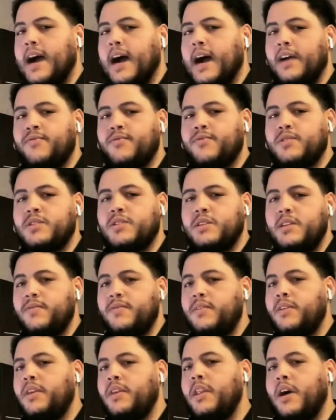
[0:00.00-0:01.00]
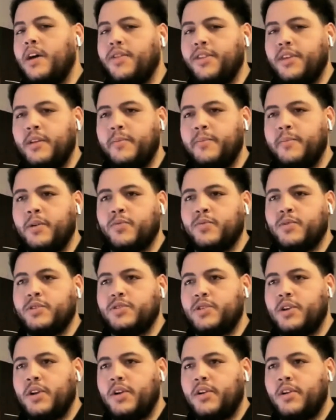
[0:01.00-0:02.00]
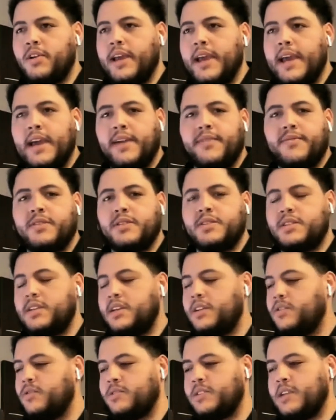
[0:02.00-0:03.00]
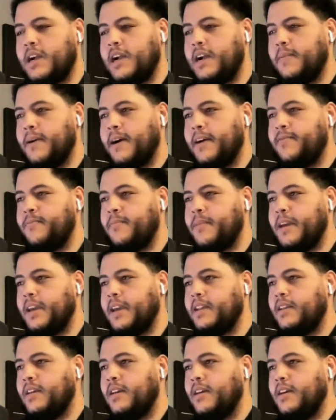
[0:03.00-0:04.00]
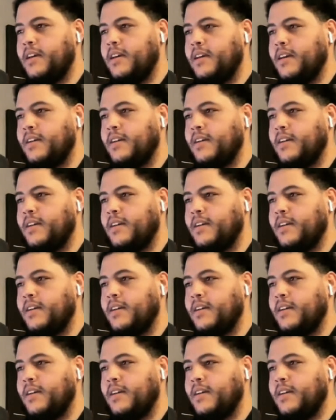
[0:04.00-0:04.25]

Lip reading: I've received nothing but return every single time I've made